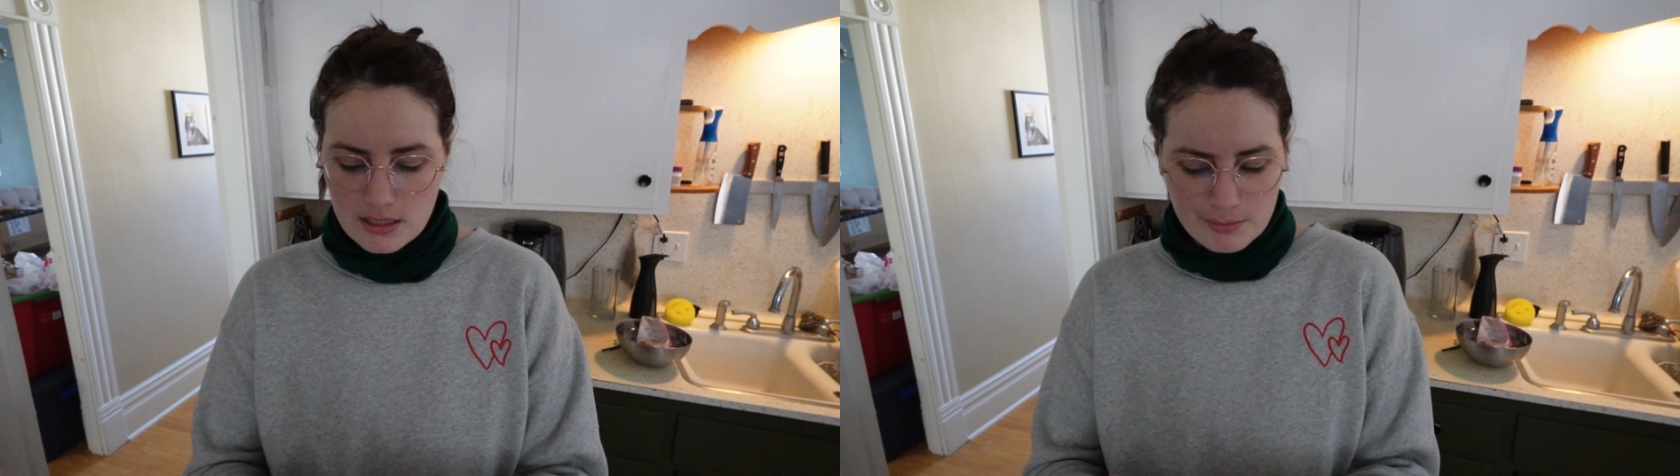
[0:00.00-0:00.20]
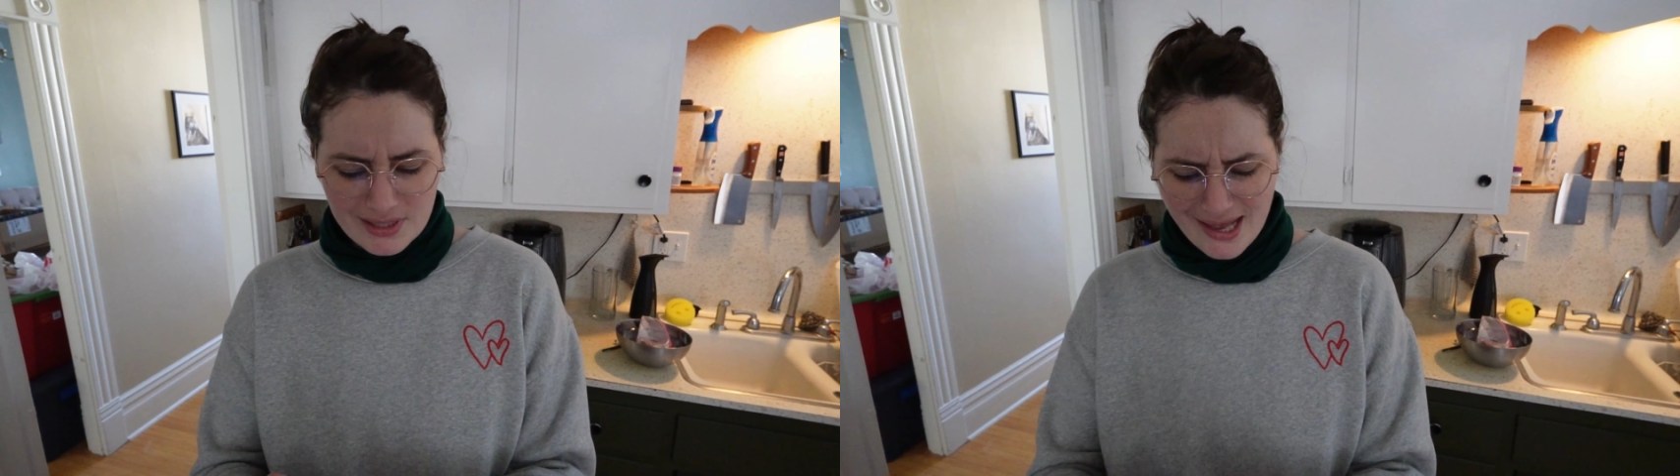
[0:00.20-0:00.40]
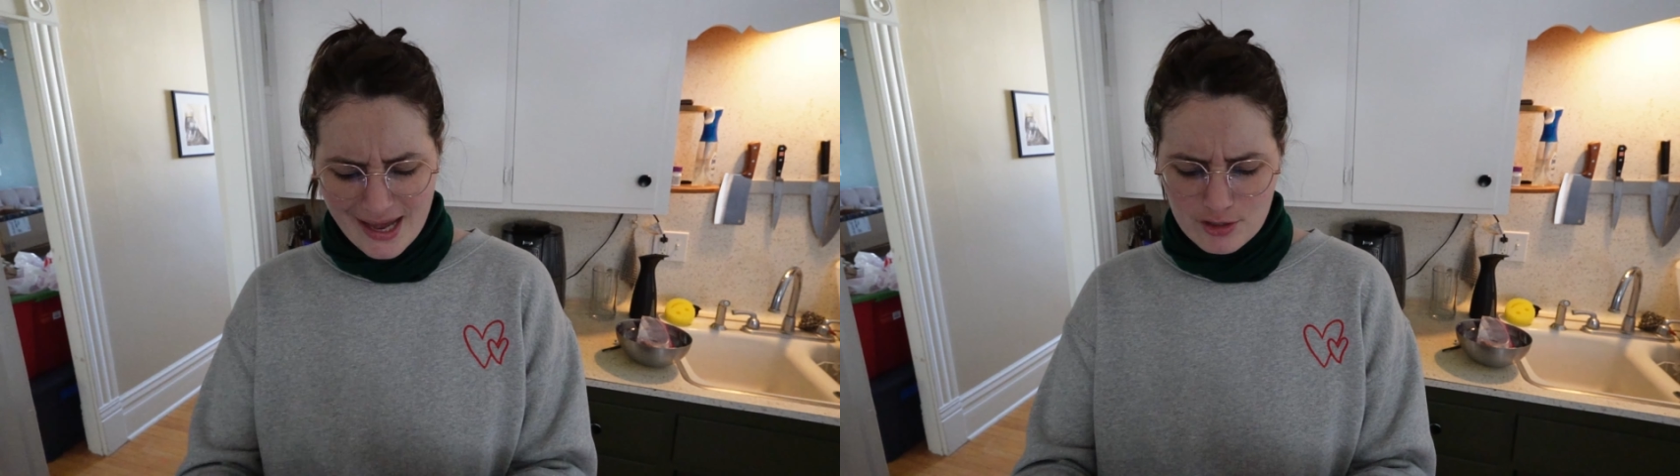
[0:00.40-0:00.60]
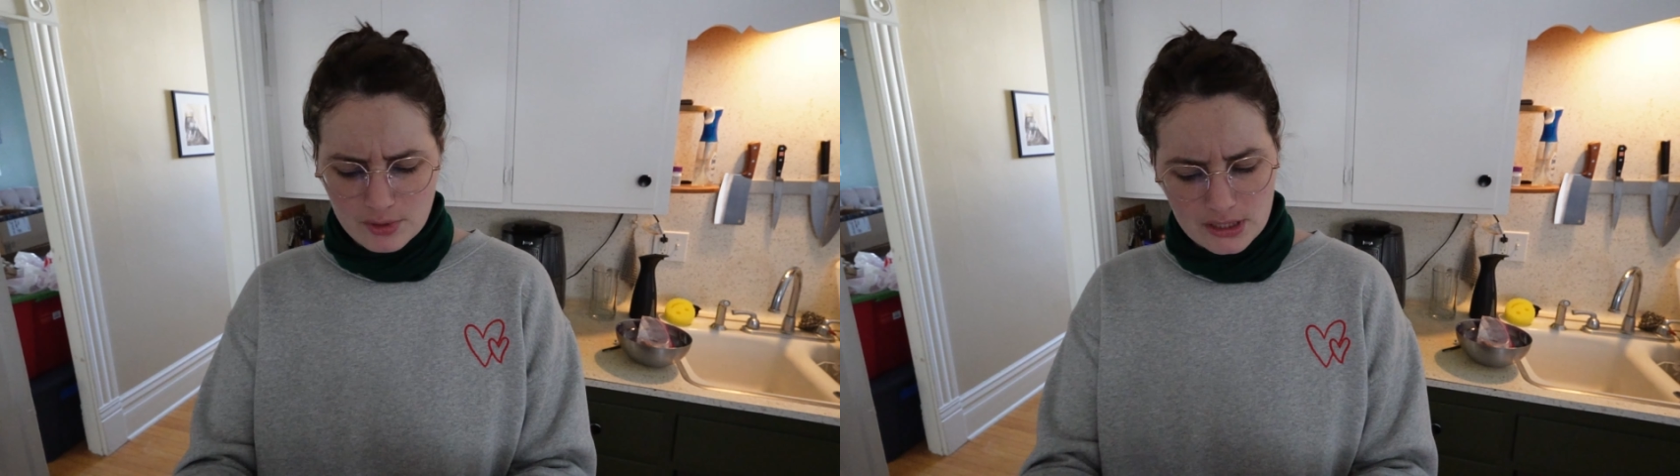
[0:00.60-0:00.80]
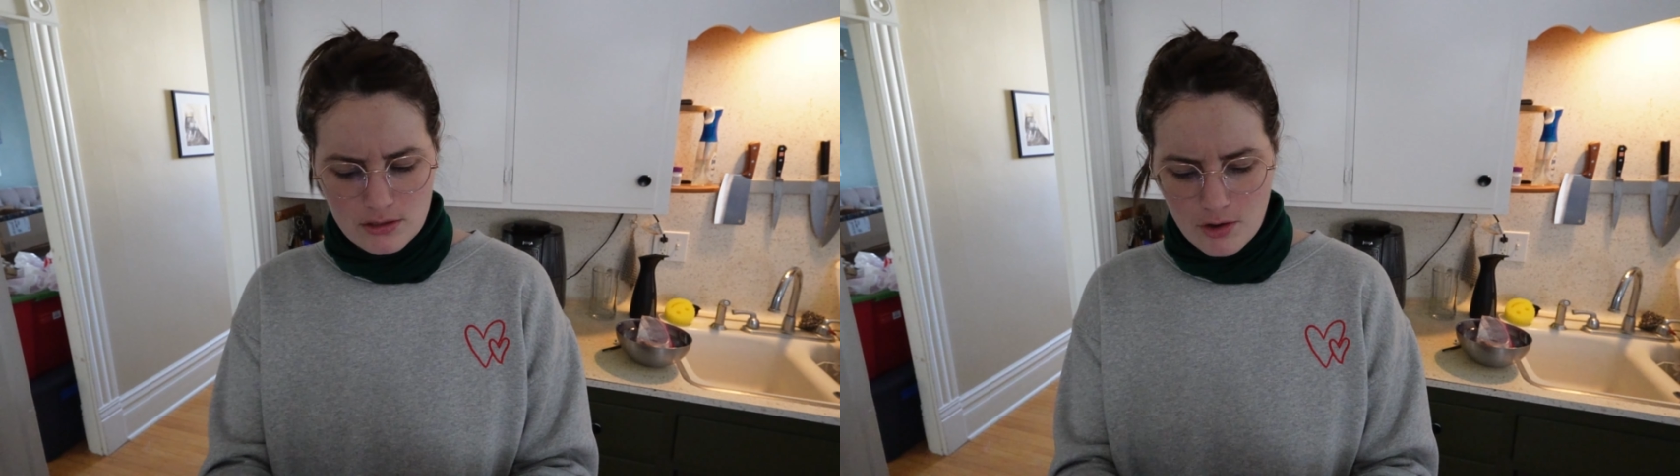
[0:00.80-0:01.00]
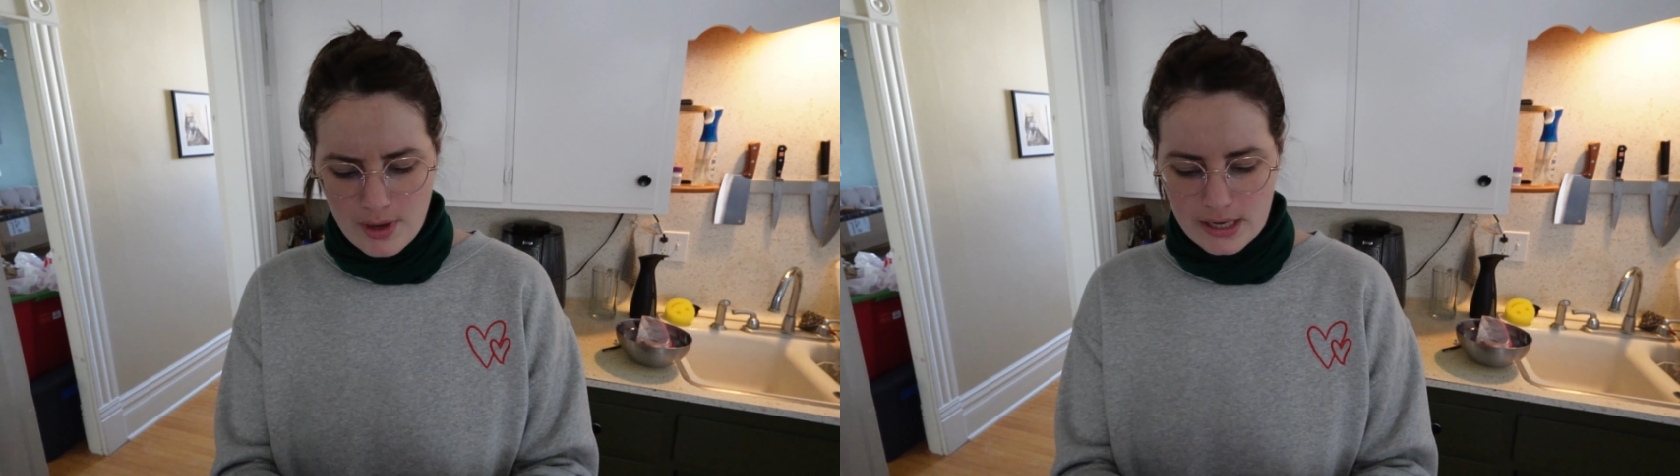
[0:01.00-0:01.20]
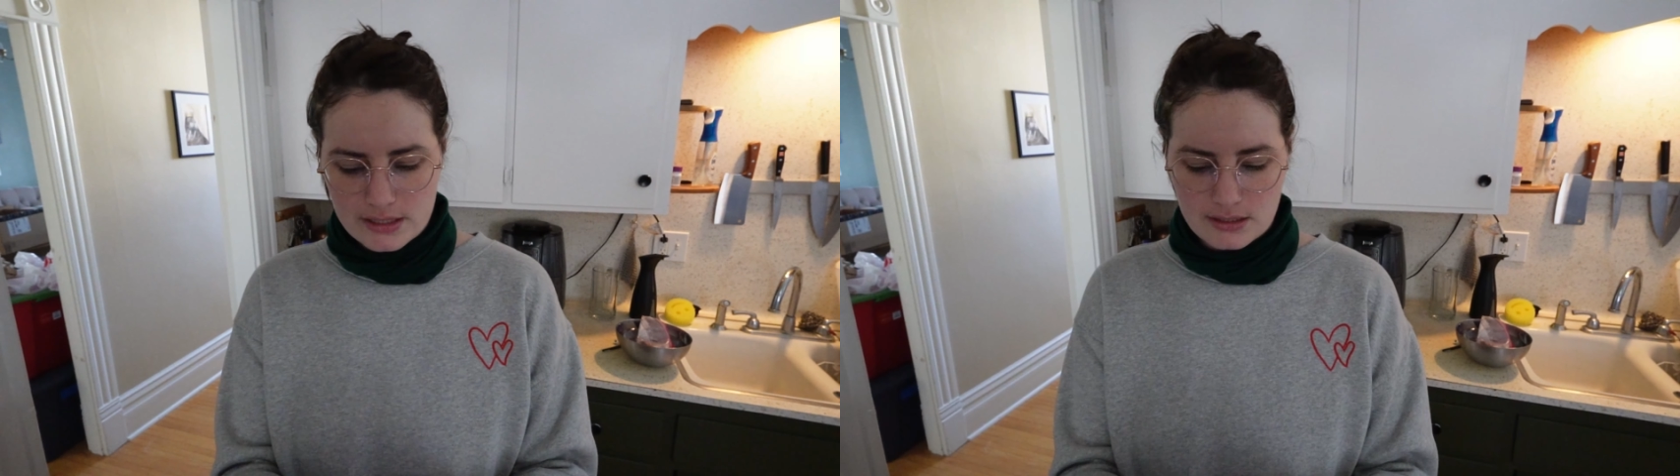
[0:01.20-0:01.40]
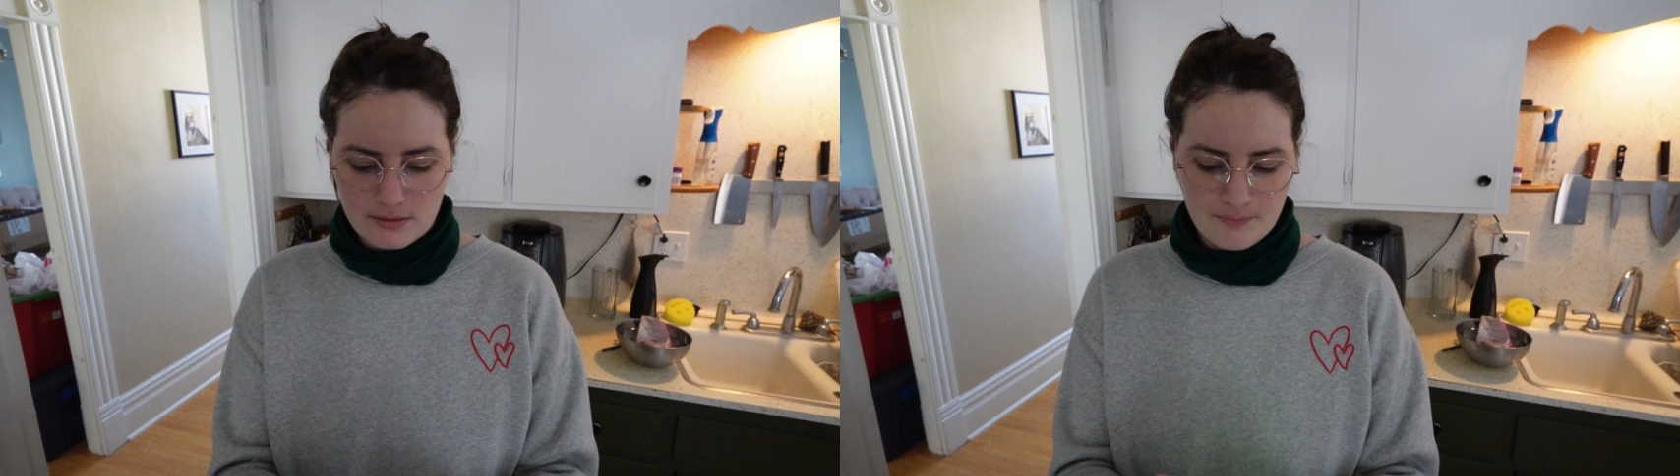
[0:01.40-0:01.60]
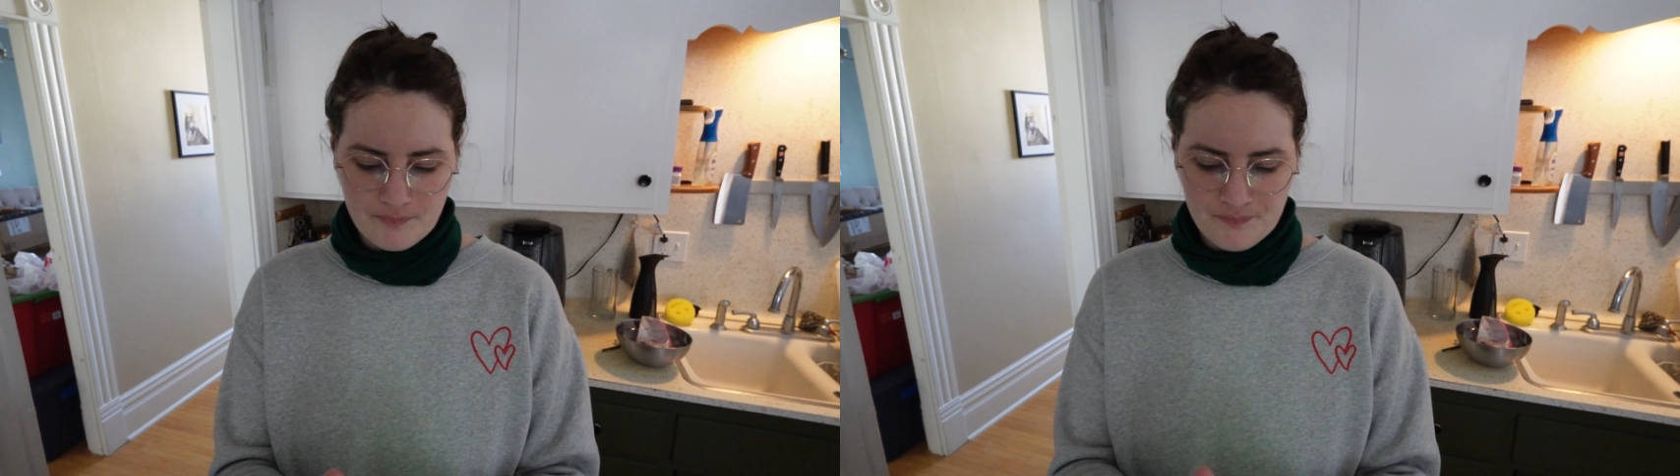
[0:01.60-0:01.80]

But like, I don't really know how to,